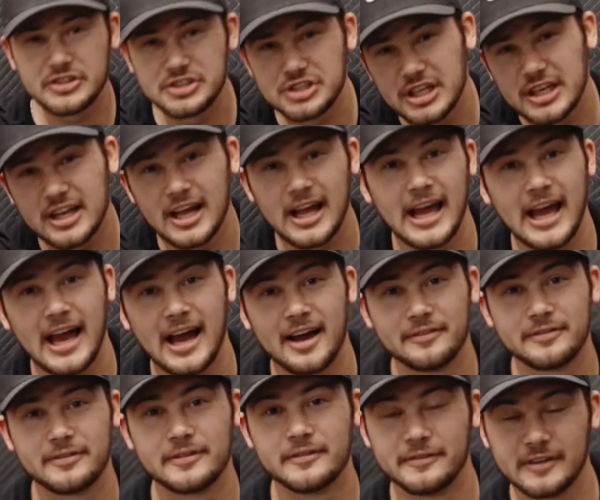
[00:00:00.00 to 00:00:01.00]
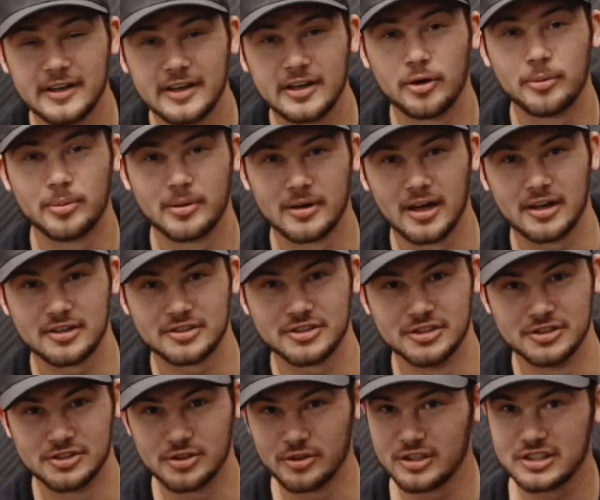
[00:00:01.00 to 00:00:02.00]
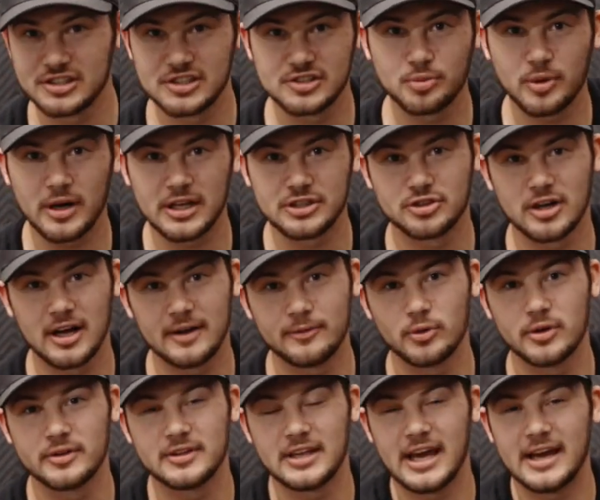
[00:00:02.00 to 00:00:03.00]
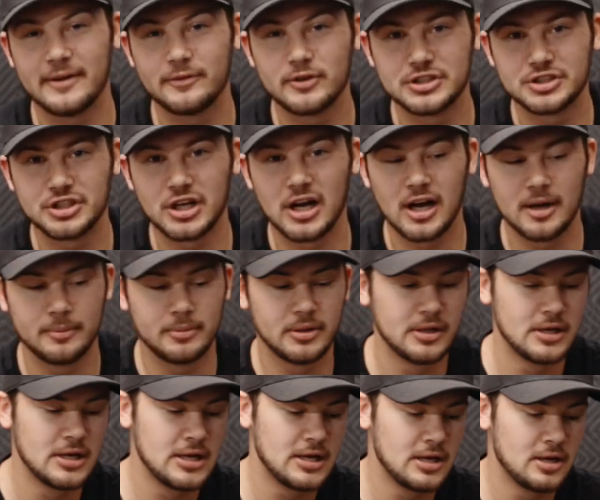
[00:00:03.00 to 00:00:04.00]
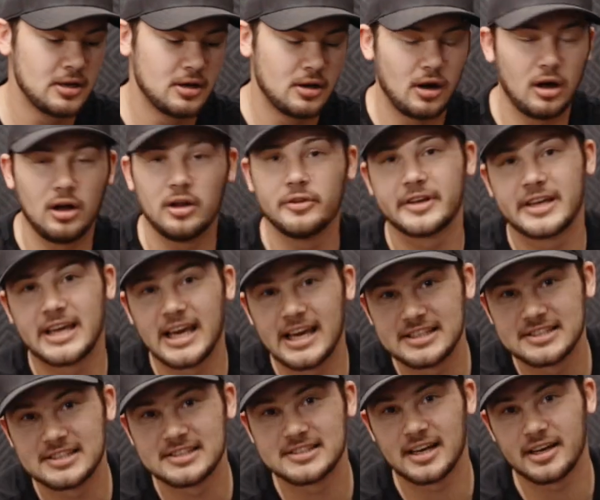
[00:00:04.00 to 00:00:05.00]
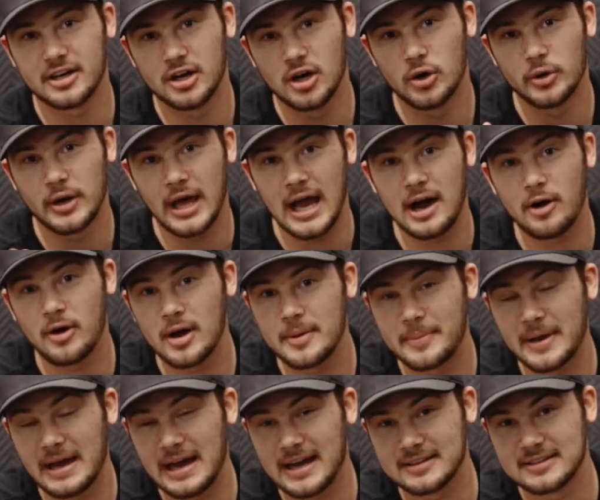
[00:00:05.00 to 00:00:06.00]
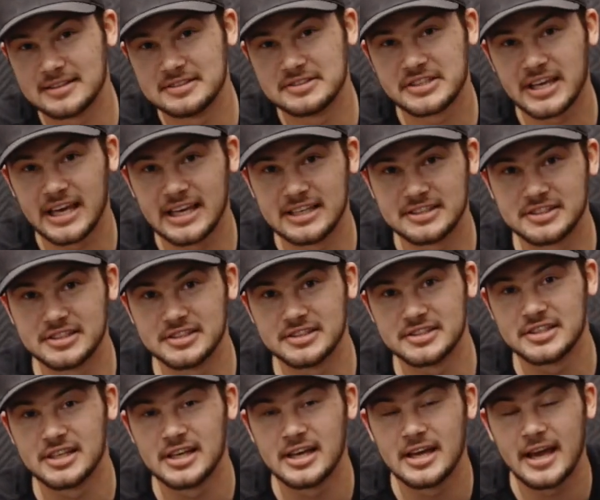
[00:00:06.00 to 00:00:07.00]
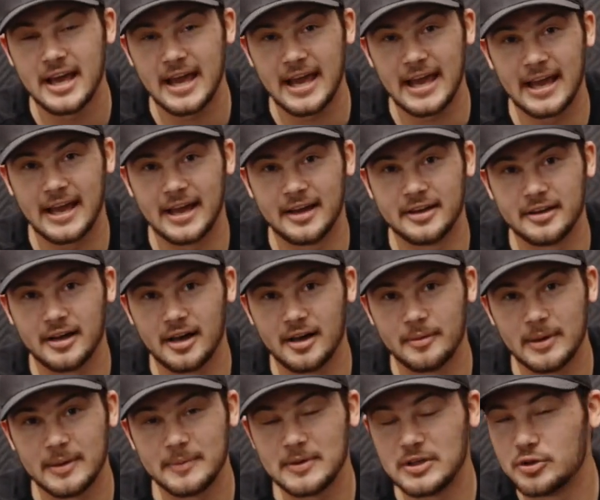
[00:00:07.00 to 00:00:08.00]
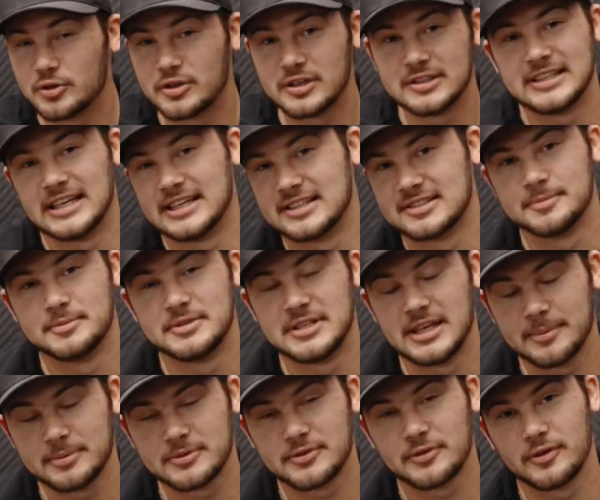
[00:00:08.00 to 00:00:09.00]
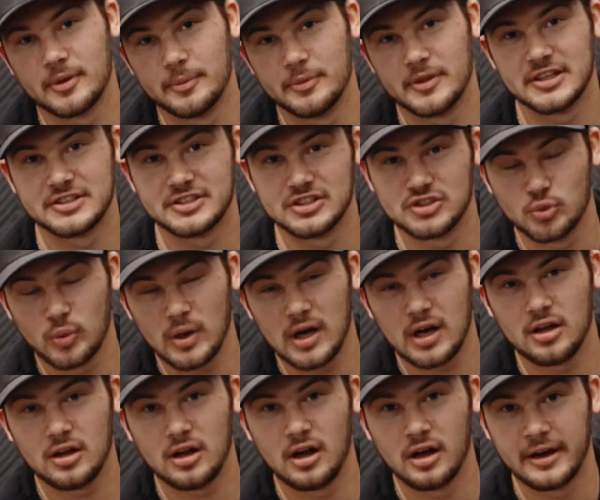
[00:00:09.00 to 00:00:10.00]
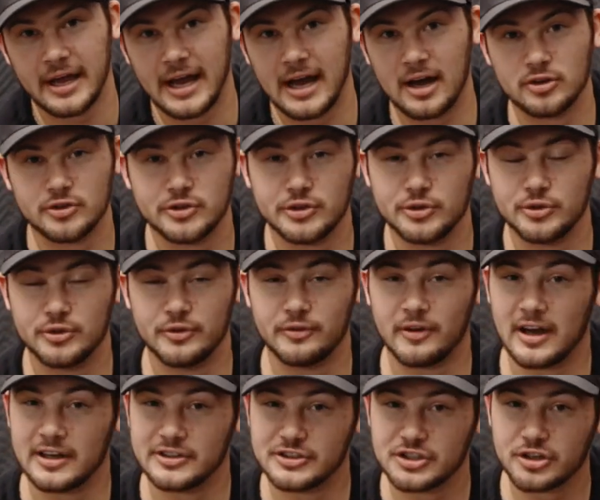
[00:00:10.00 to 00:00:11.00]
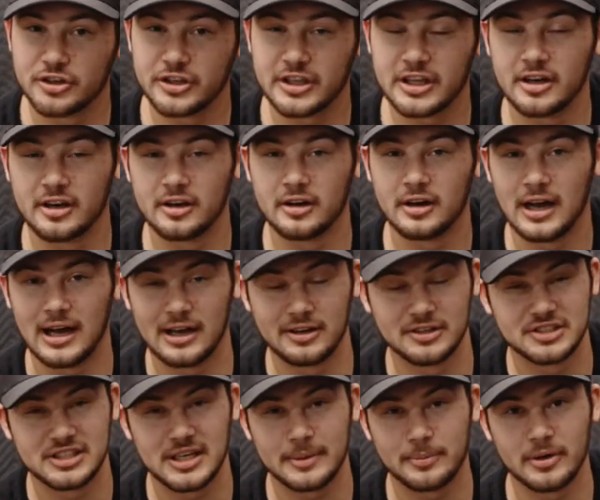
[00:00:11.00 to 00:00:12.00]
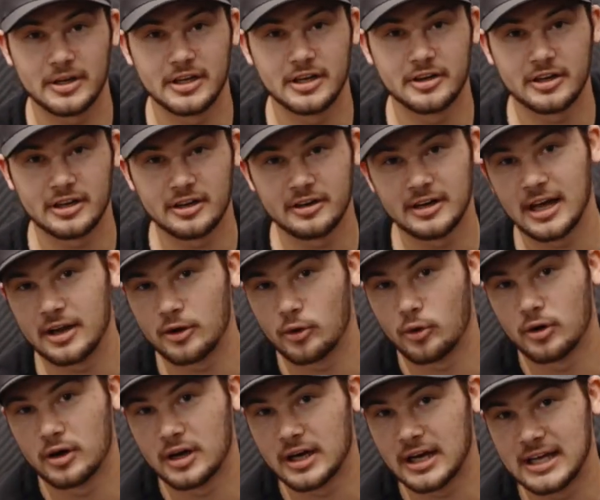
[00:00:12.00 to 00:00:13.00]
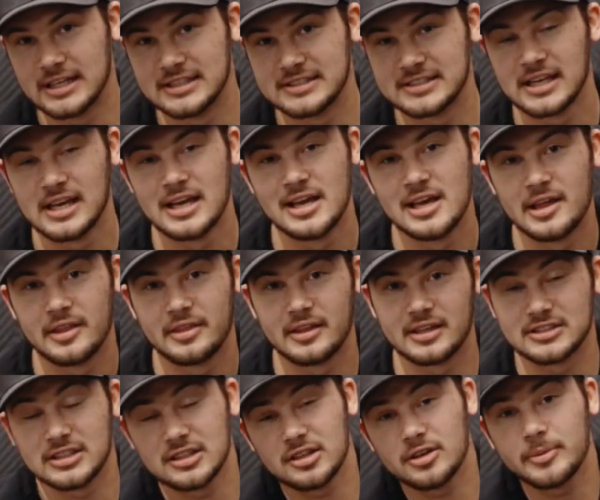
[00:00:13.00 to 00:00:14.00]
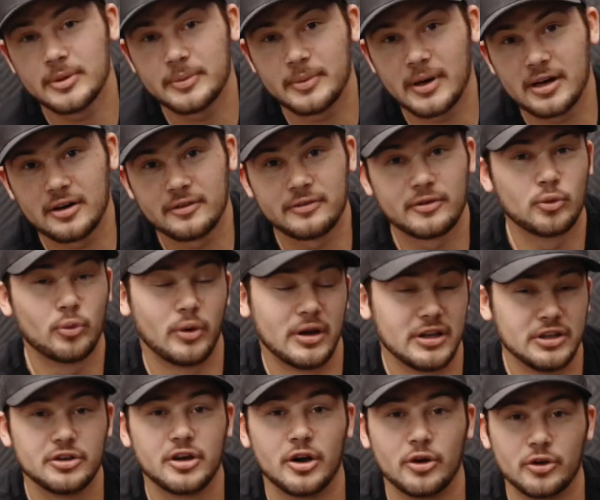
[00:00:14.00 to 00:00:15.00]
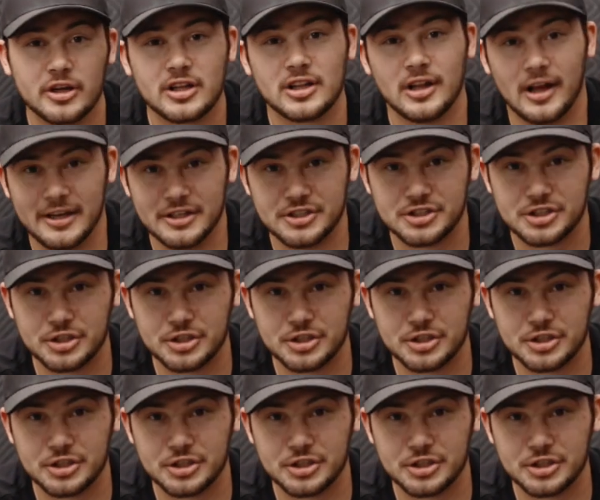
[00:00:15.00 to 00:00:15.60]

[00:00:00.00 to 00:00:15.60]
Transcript: the shit I have for video production. So this is what I travel with to every job, all the cases I own, how I pack these cases, and uh, maybe you can take some tips from this as well on how to divide your gear, how to separate your gear, and how to organize things a little bit better for when you go to client